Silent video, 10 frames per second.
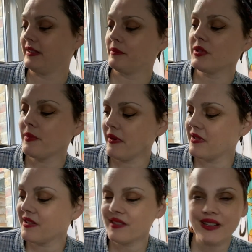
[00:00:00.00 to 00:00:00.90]
Prosperity
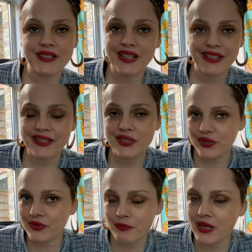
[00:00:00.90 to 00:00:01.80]
doesn't exactly
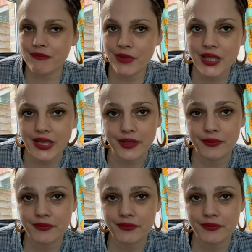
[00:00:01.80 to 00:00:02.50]
just mean money.